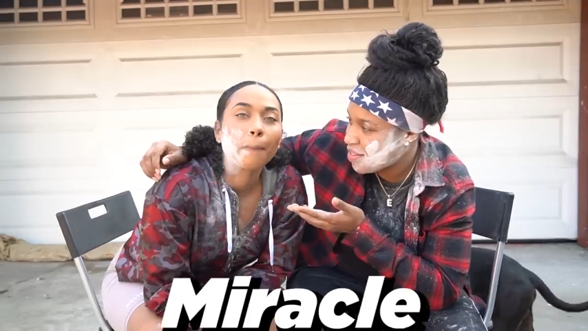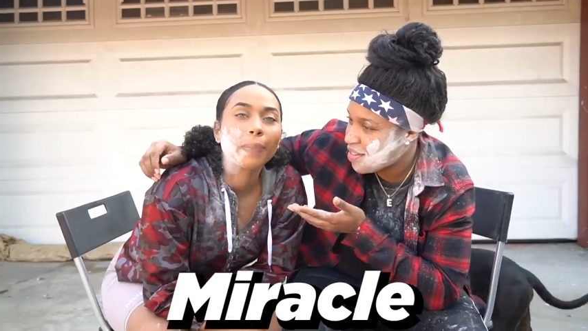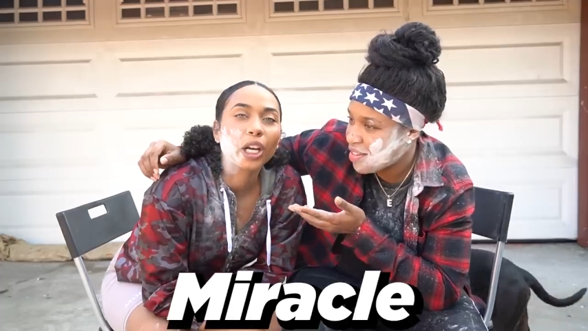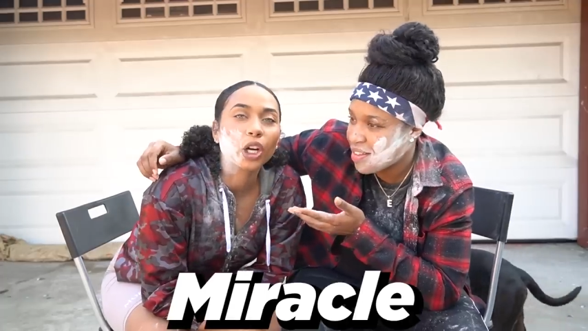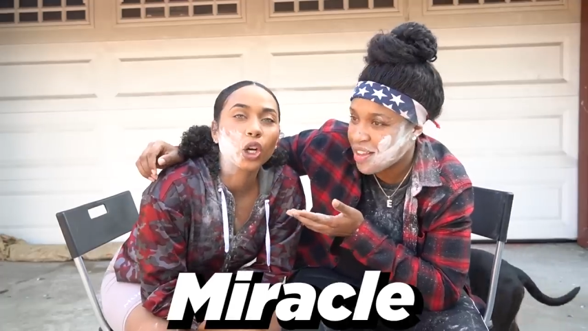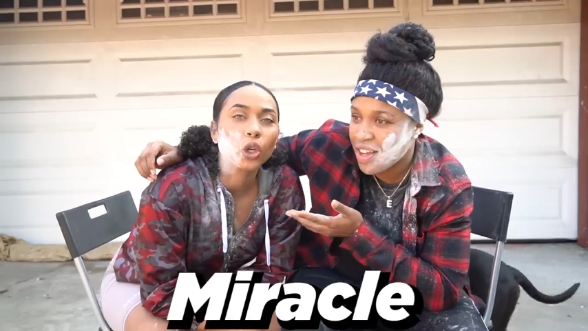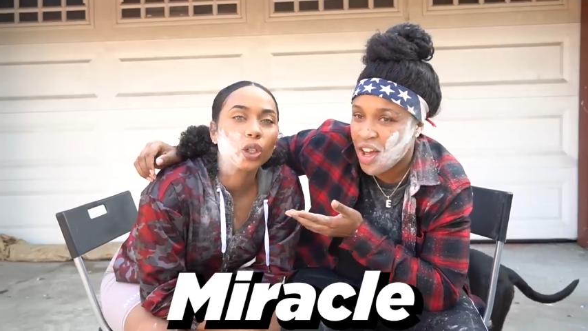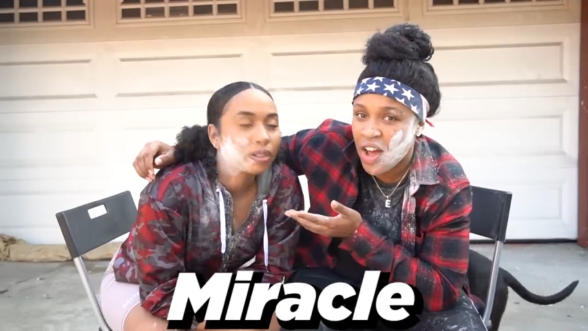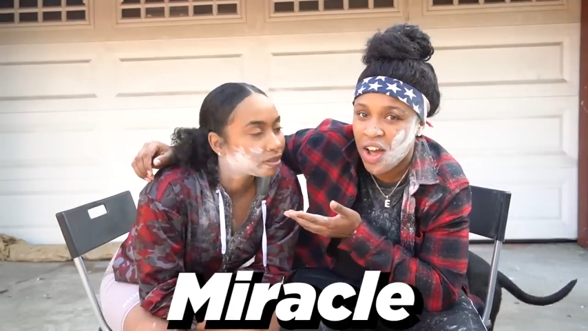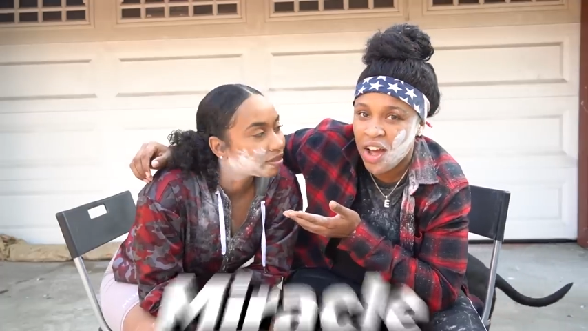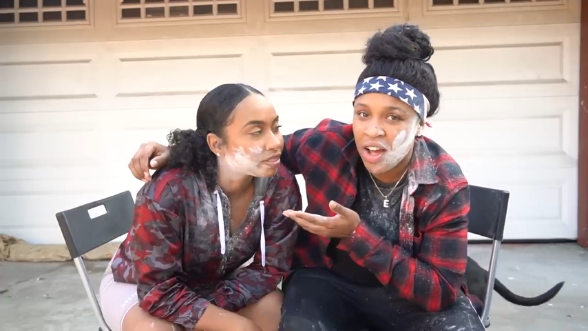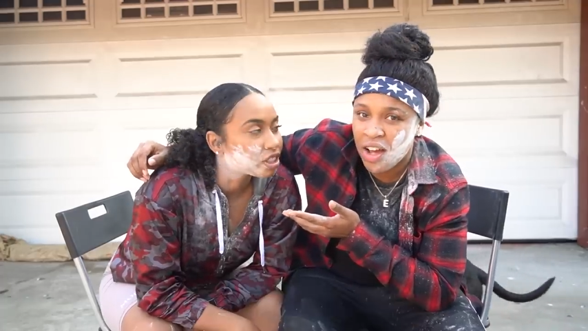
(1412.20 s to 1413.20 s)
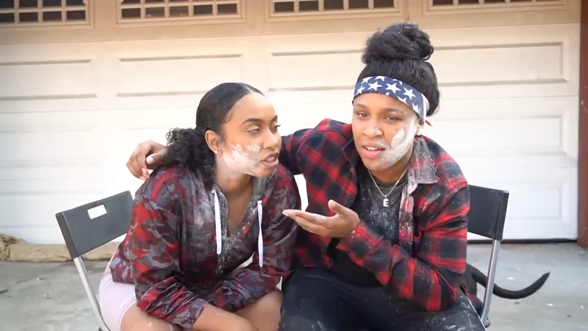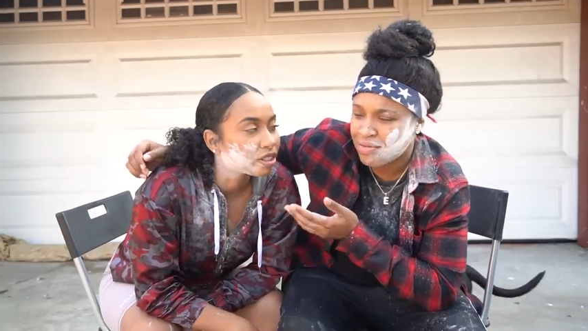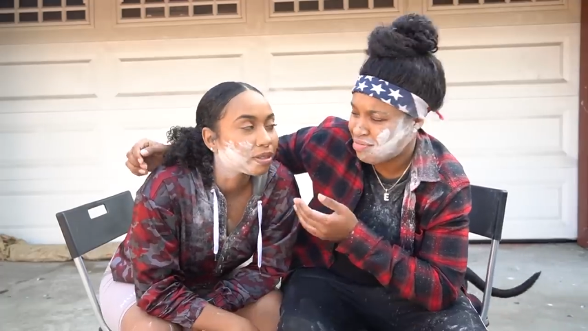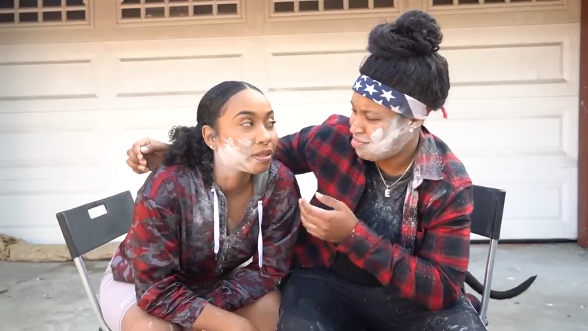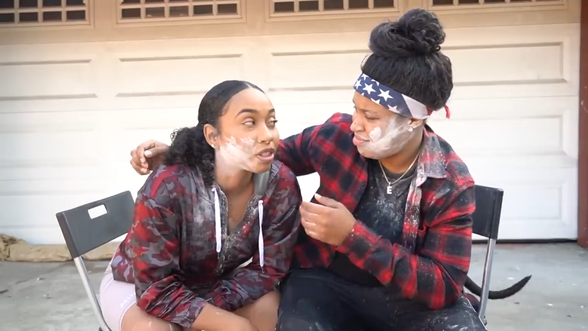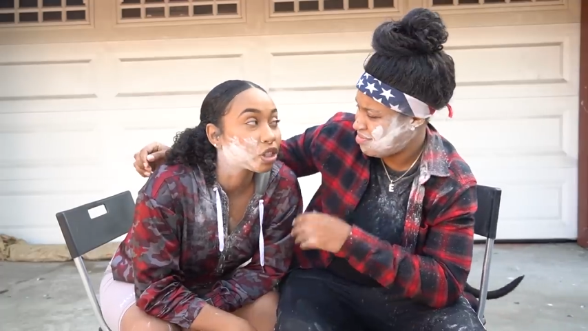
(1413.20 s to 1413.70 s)
Speaker 1: Miracle.
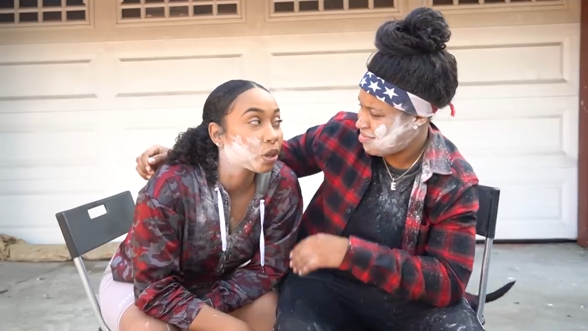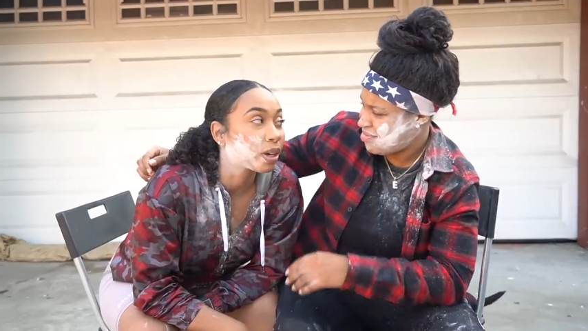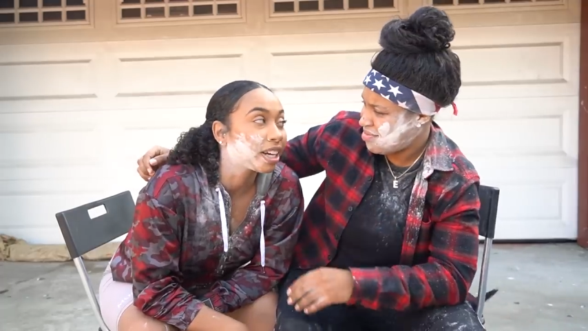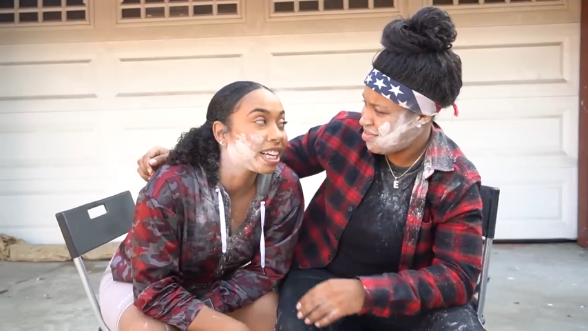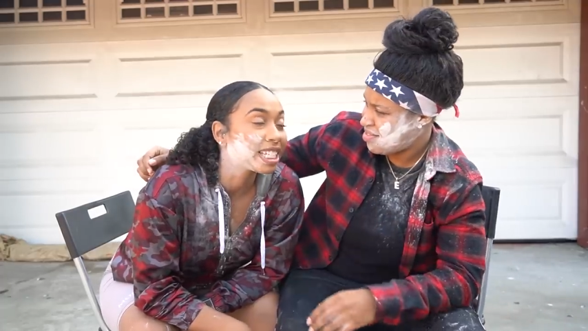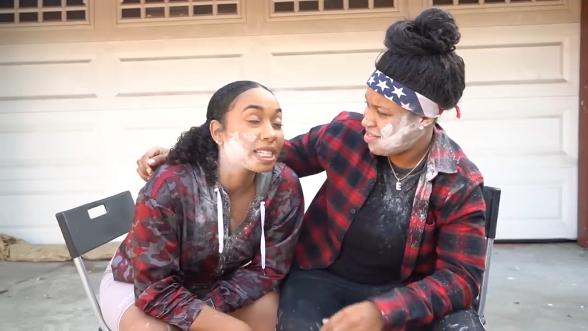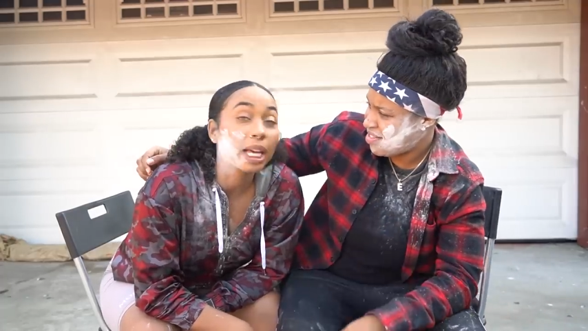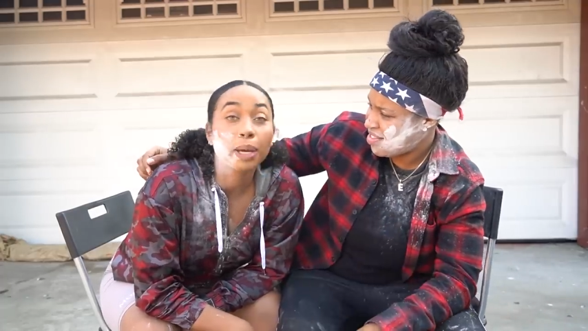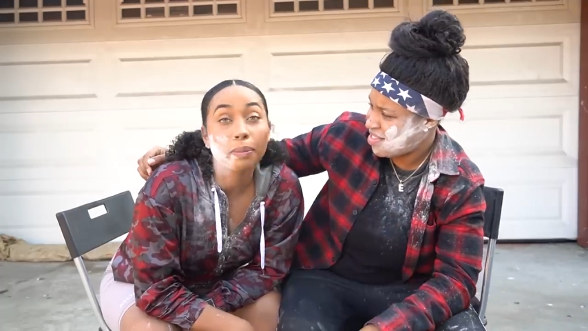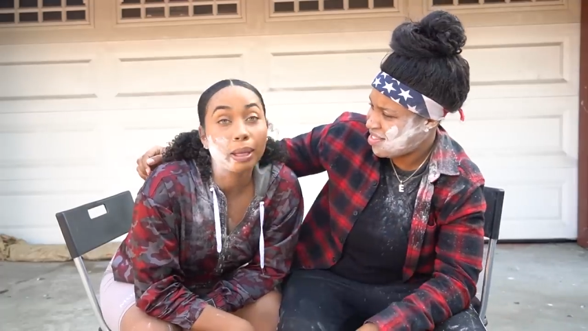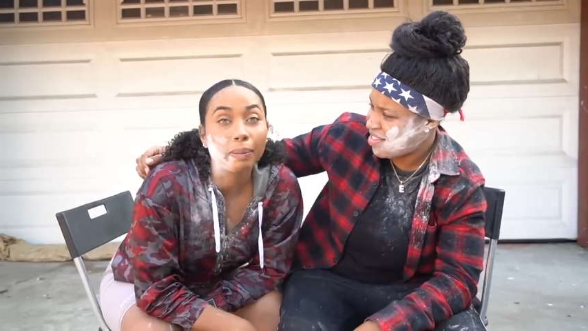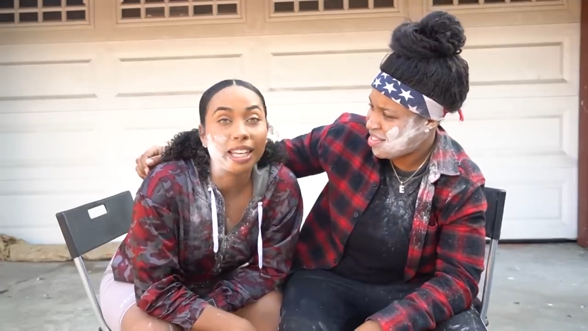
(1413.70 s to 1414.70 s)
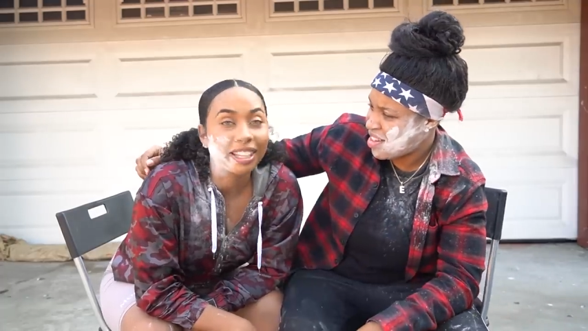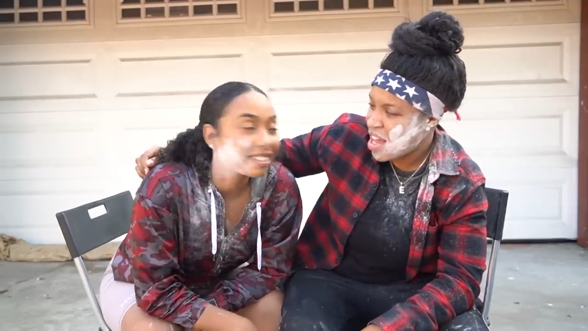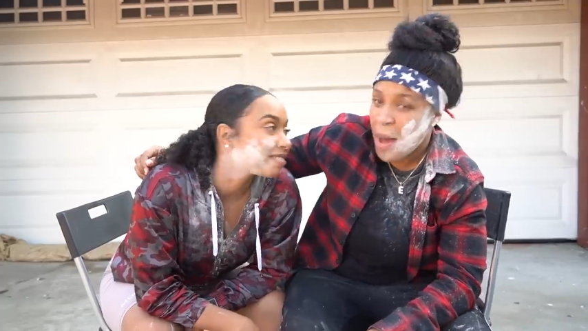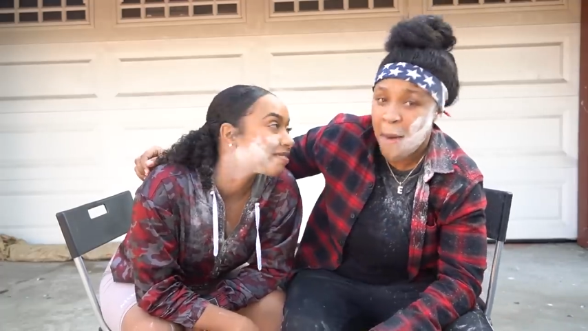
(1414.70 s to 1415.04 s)
Short is Mimi.